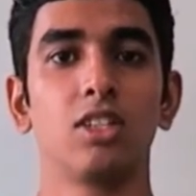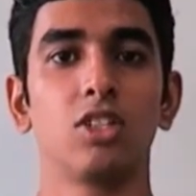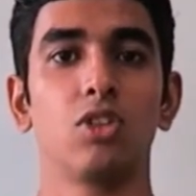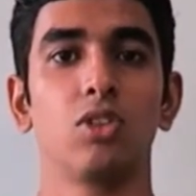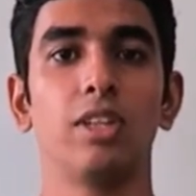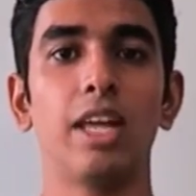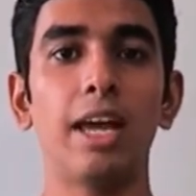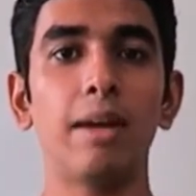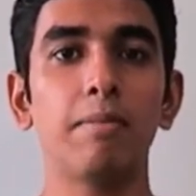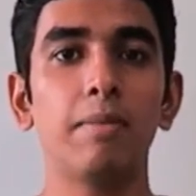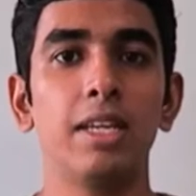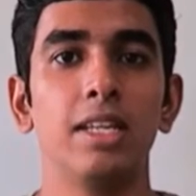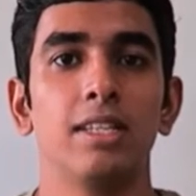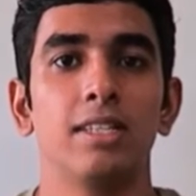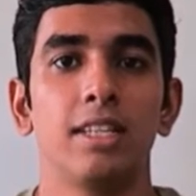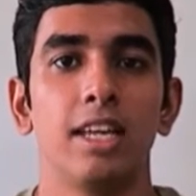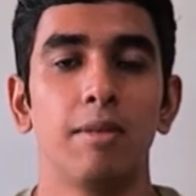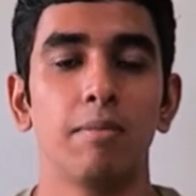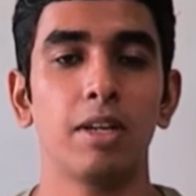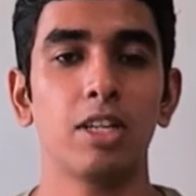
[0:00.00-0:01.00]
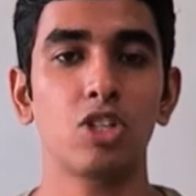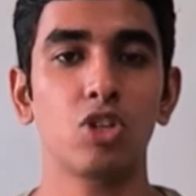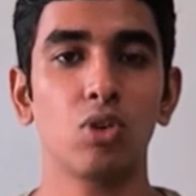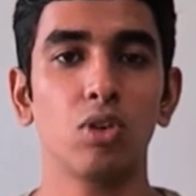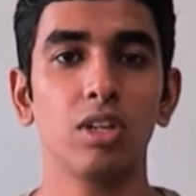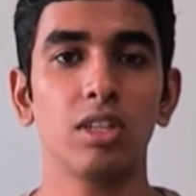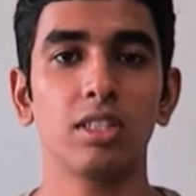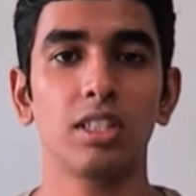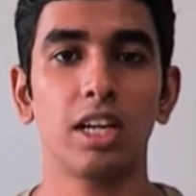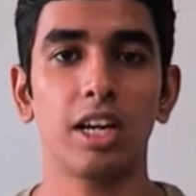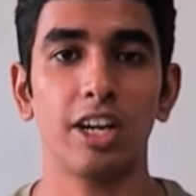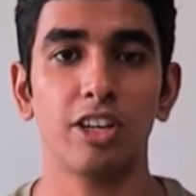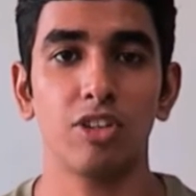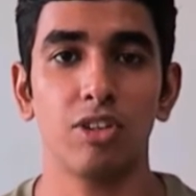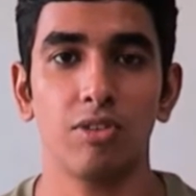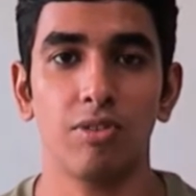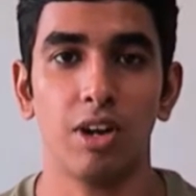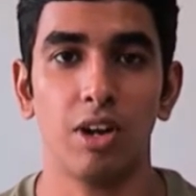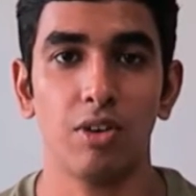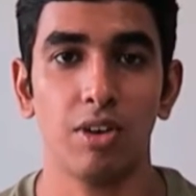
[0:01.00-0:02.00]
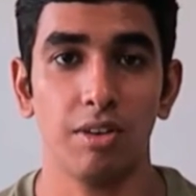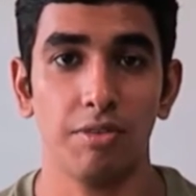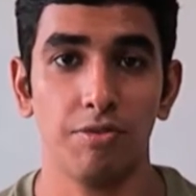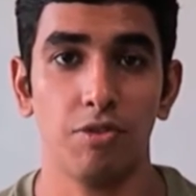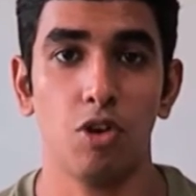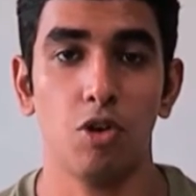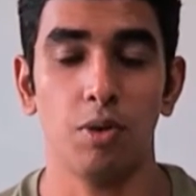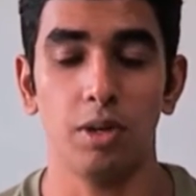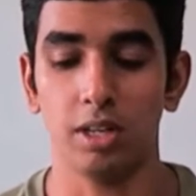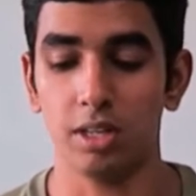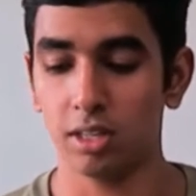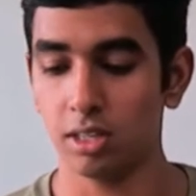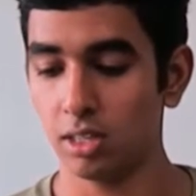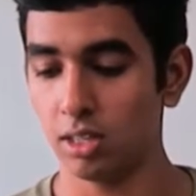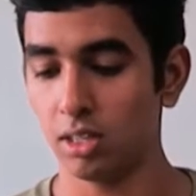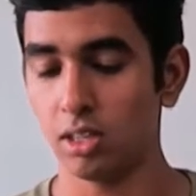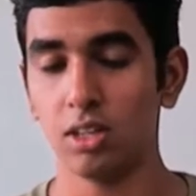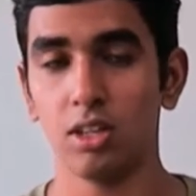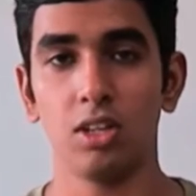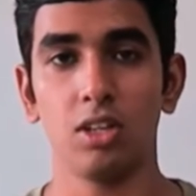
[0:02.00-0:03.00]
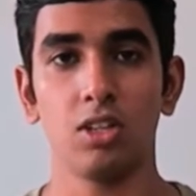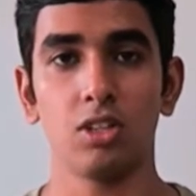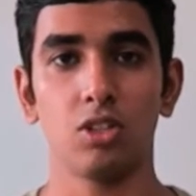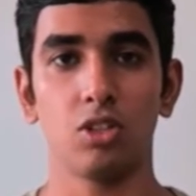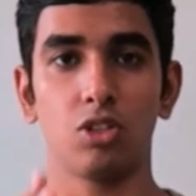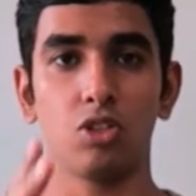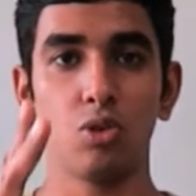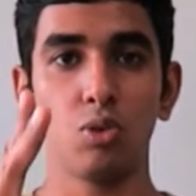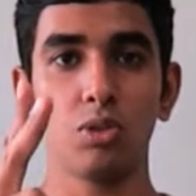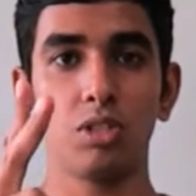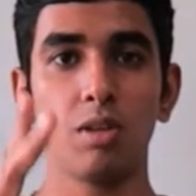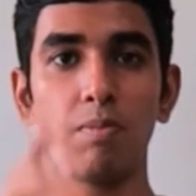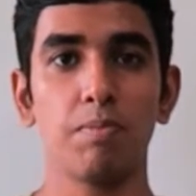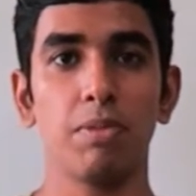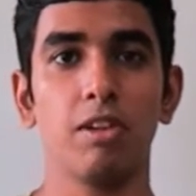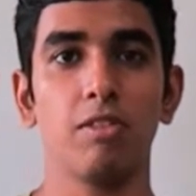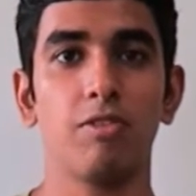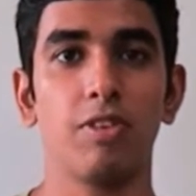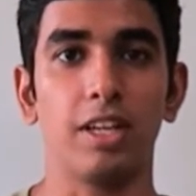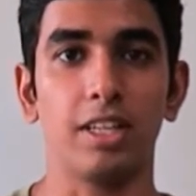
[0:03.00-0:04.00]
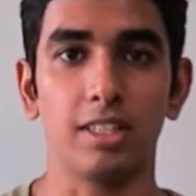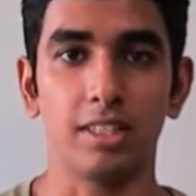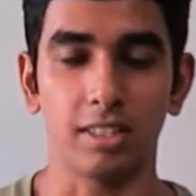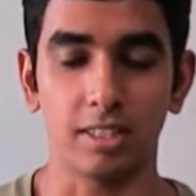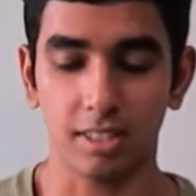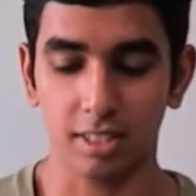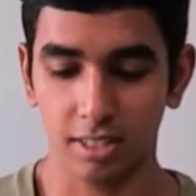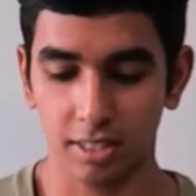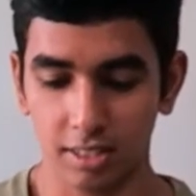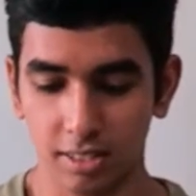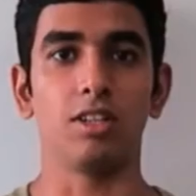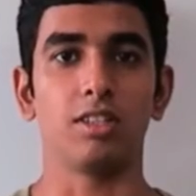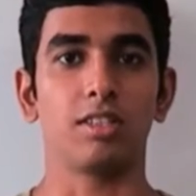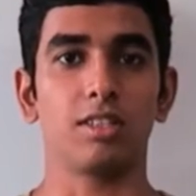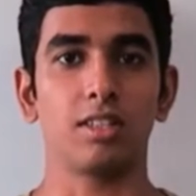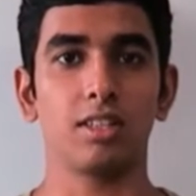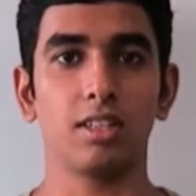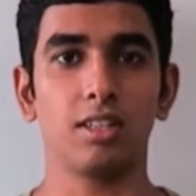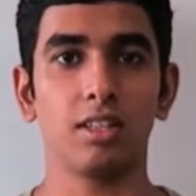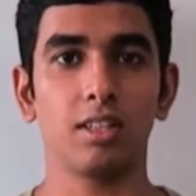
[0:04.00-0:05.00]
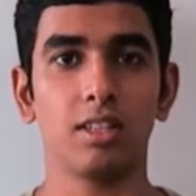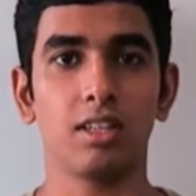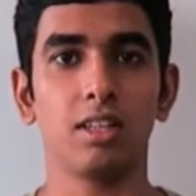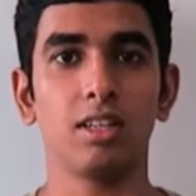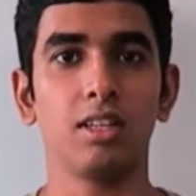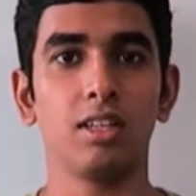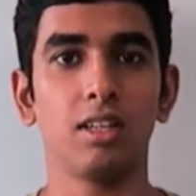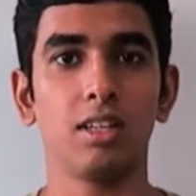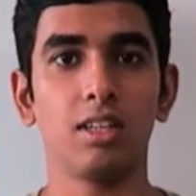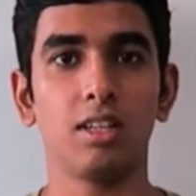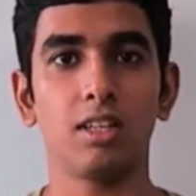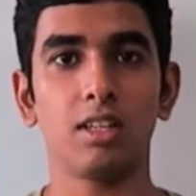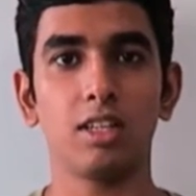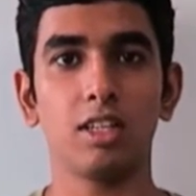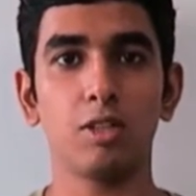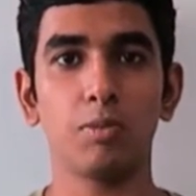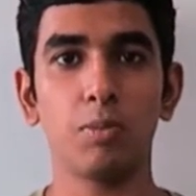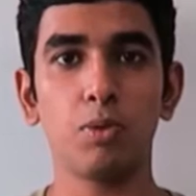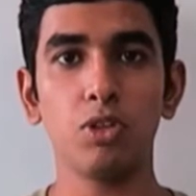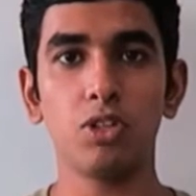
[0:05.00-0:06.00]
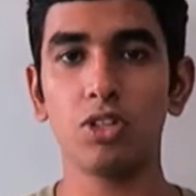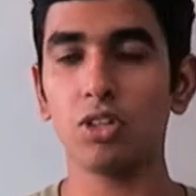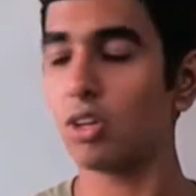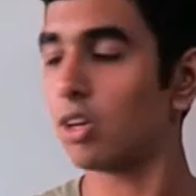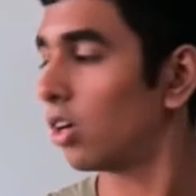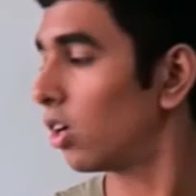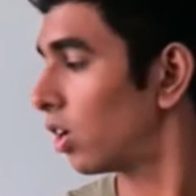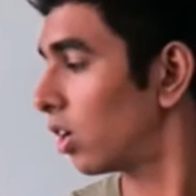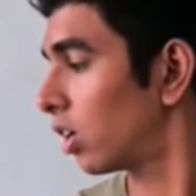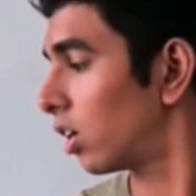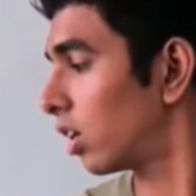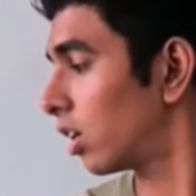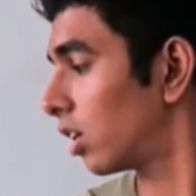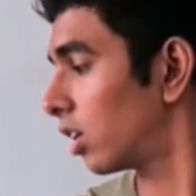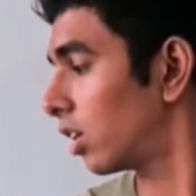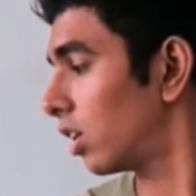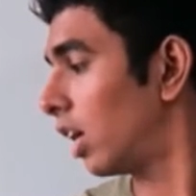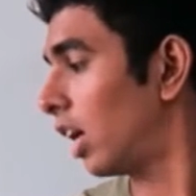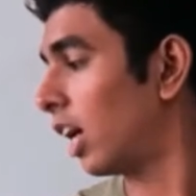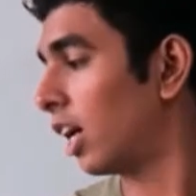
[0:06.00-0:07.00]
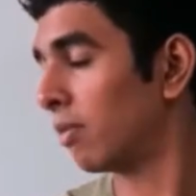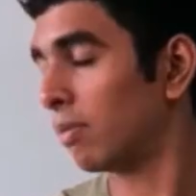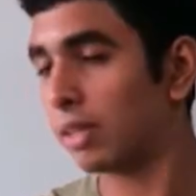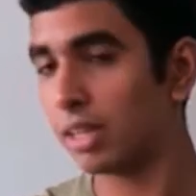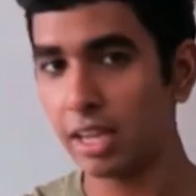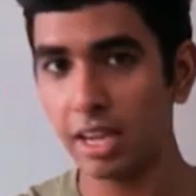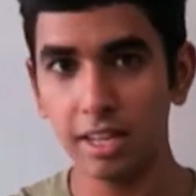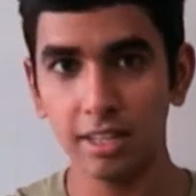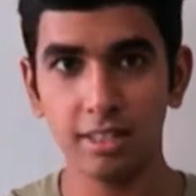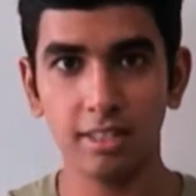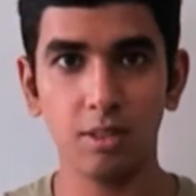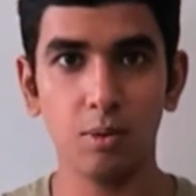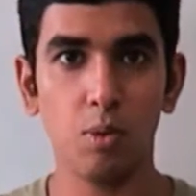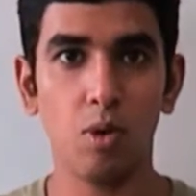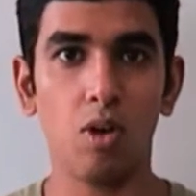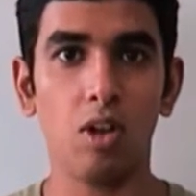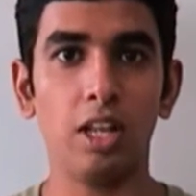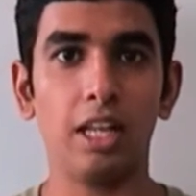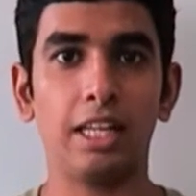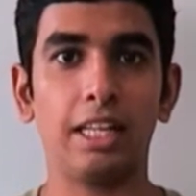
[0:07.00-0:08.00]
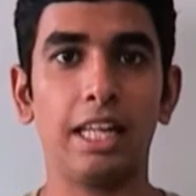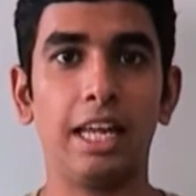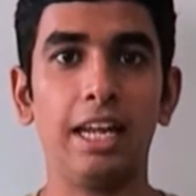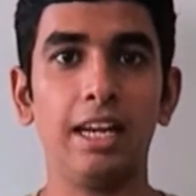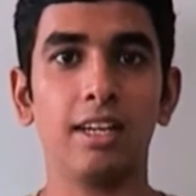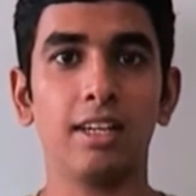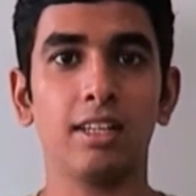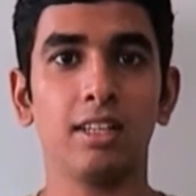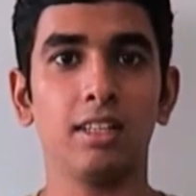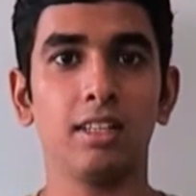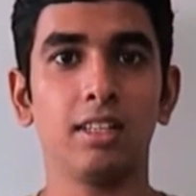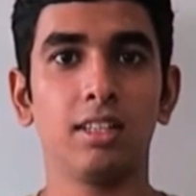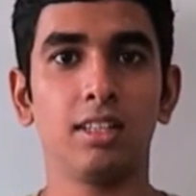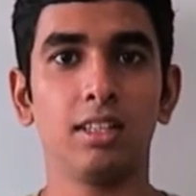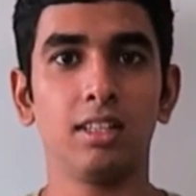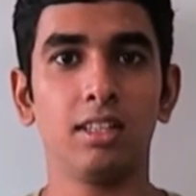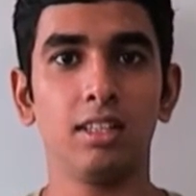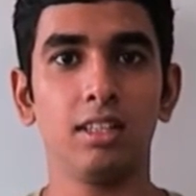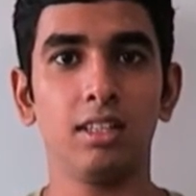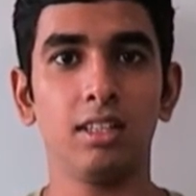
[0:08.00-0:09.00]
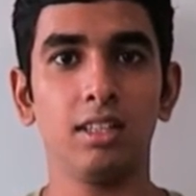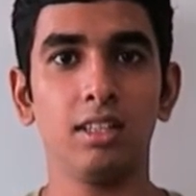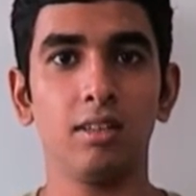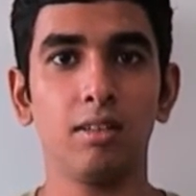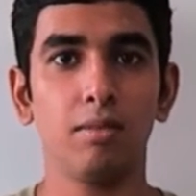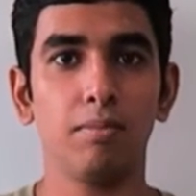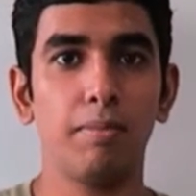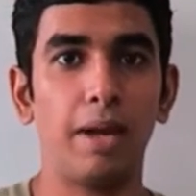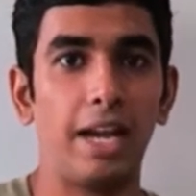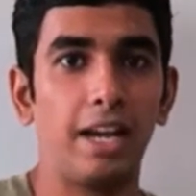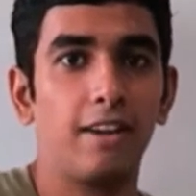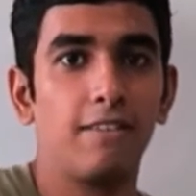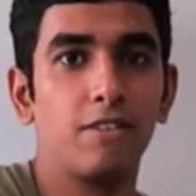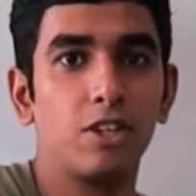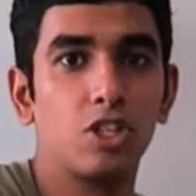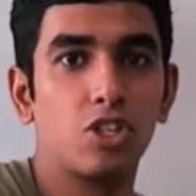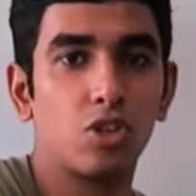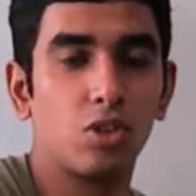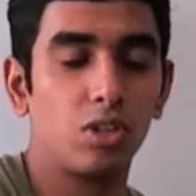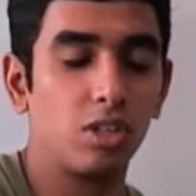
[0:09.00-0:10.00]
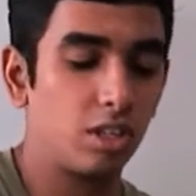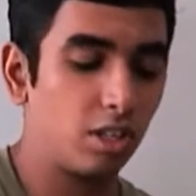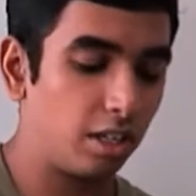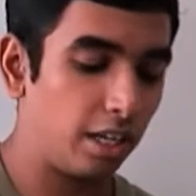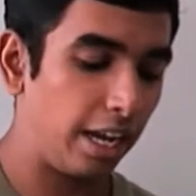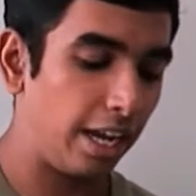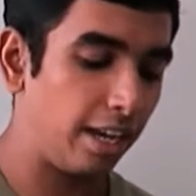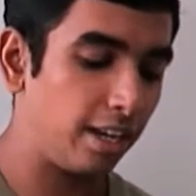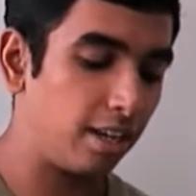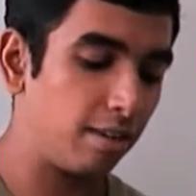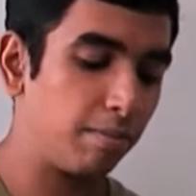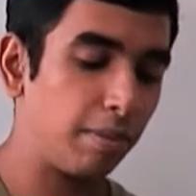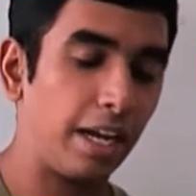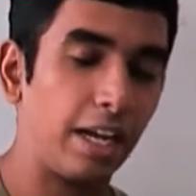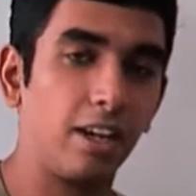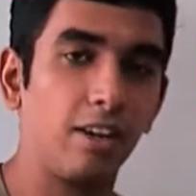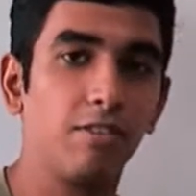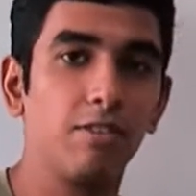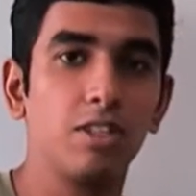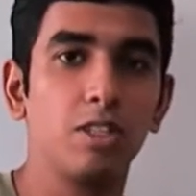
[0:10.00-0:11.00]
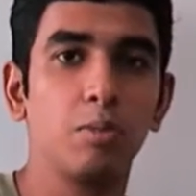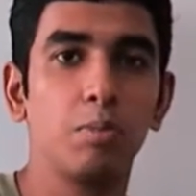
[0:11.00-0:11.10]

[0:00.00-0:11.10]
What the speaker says: So that means that my shoulders are actually rounding forward. So 2 simple fixes. First, just put your arm against the wall like that. Back of the shoulder and the back of